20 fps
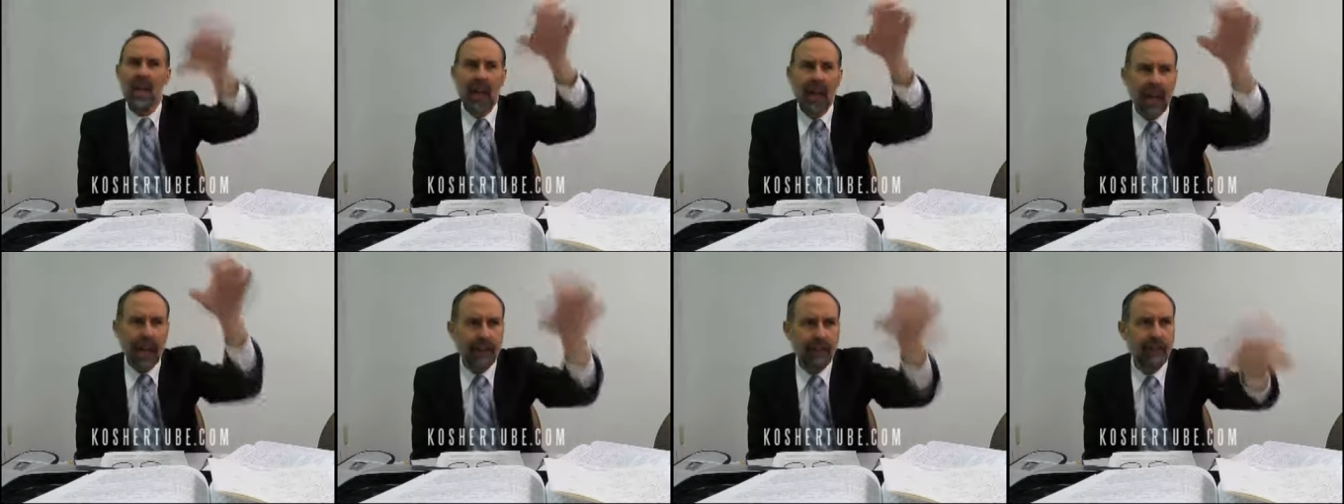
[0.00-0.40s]

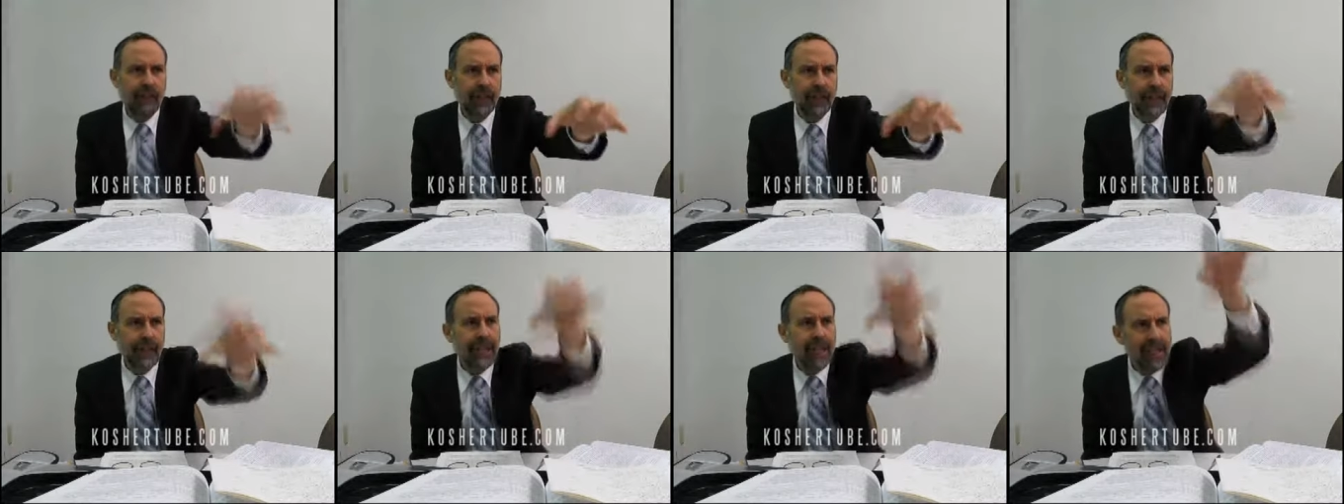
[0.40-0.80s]

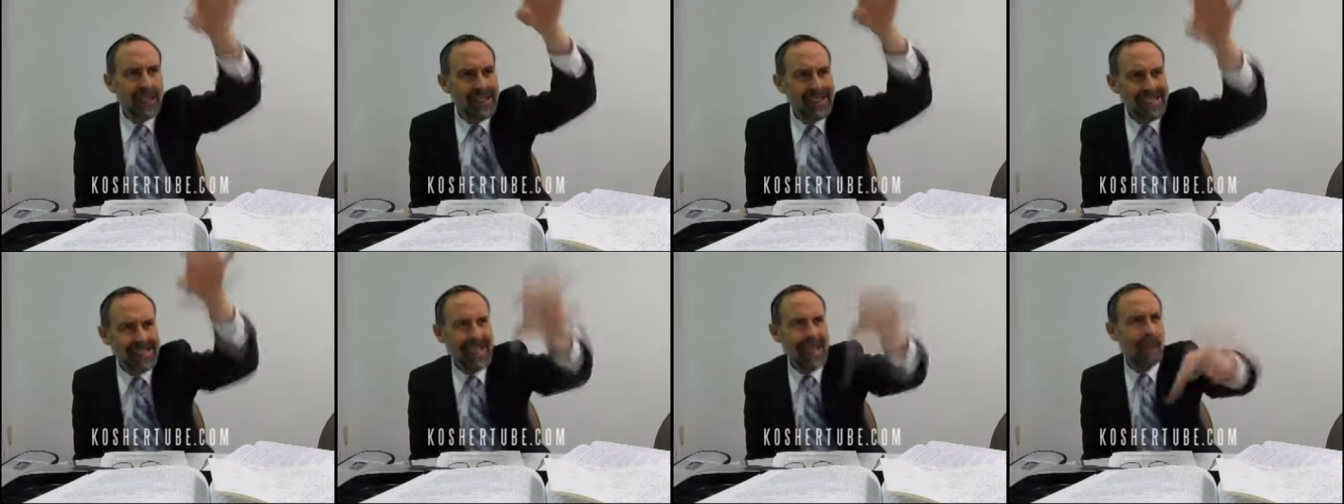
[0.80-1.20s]
Every
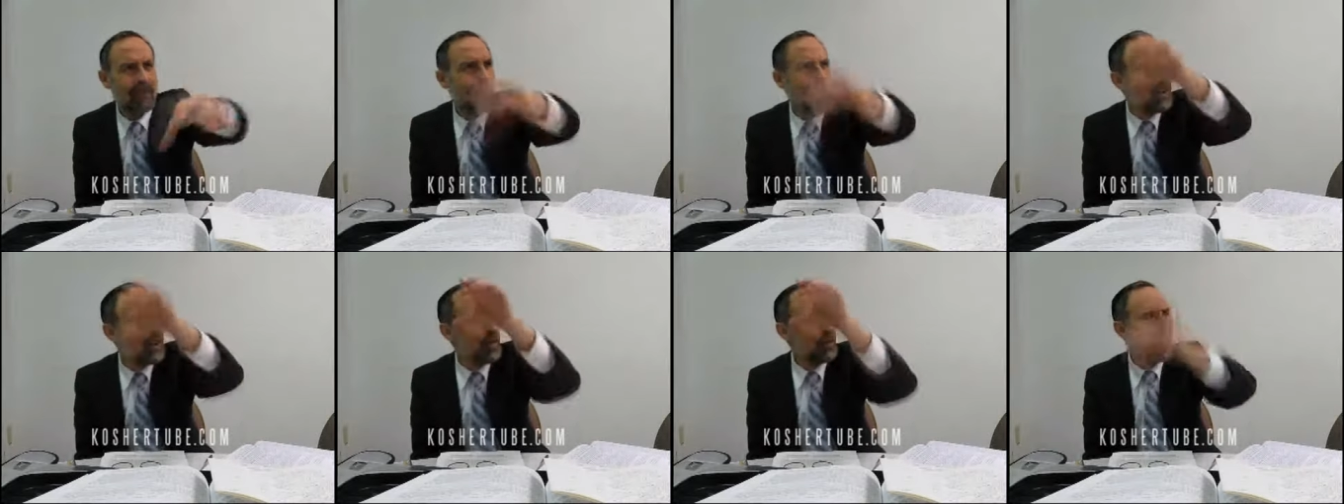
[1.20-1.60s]
step
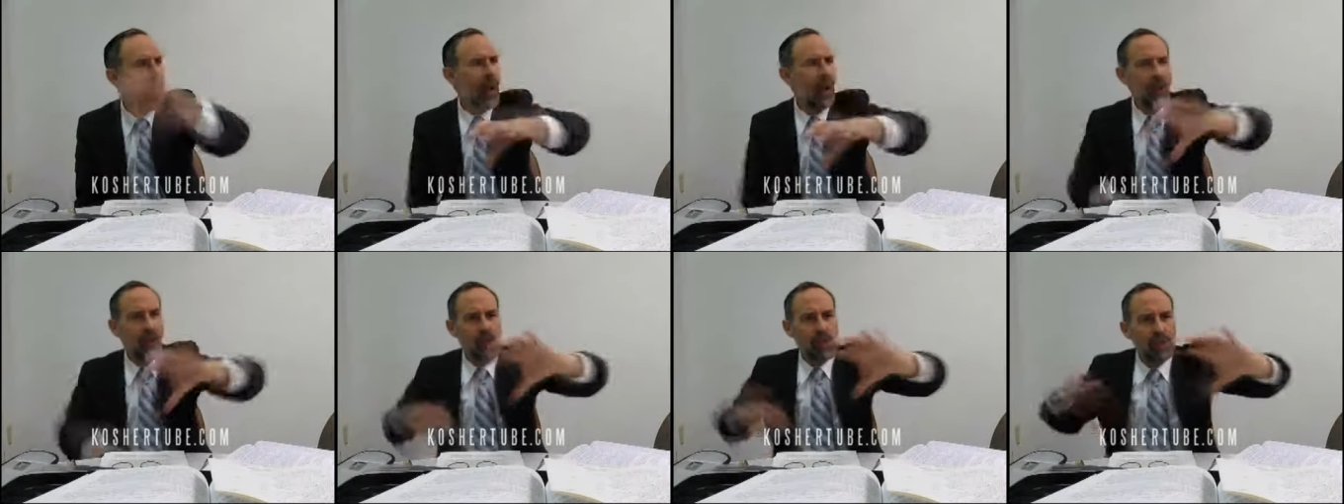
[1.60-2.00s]
of the
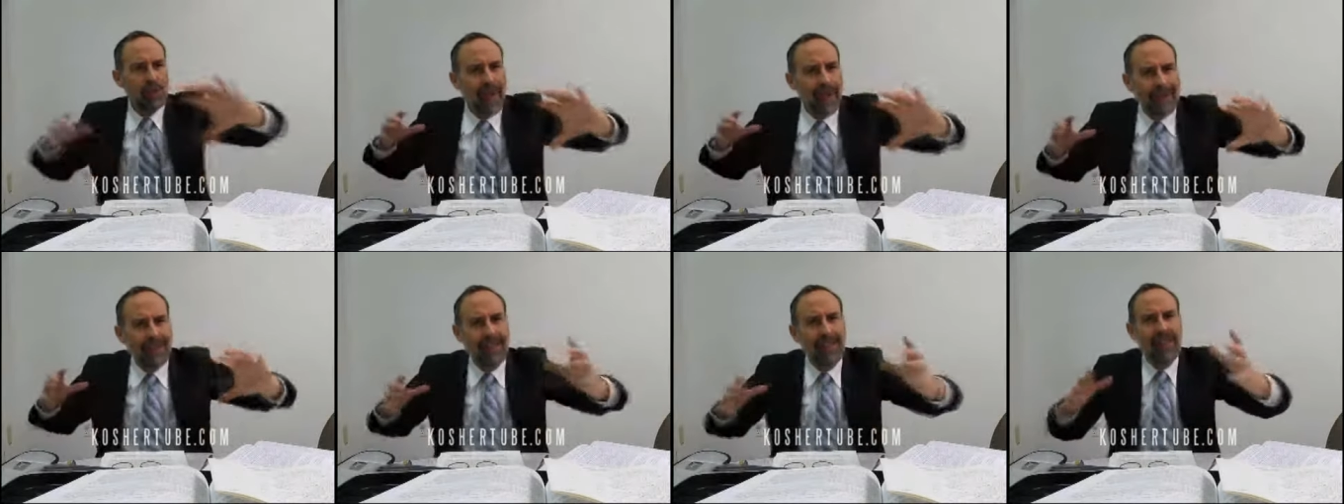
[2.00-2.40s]
way was
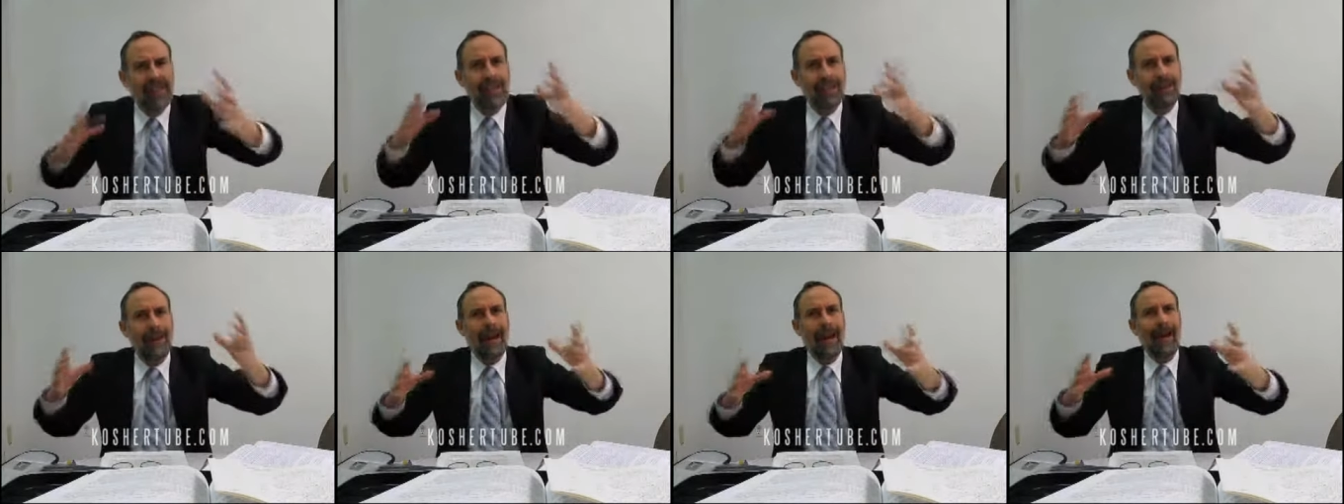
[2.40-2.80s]
meant to
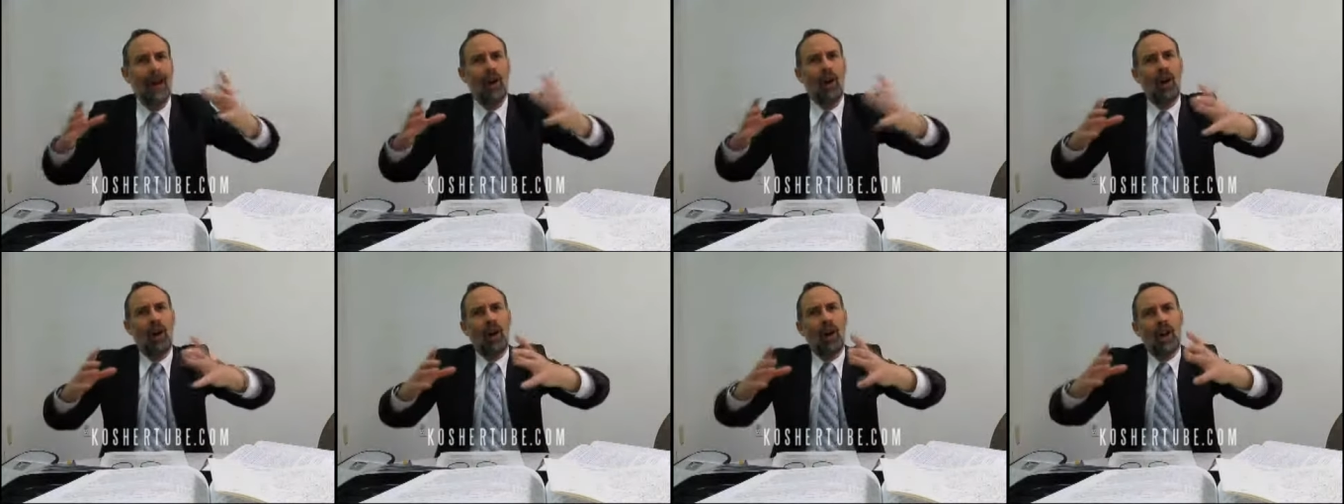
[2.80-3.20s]
somehow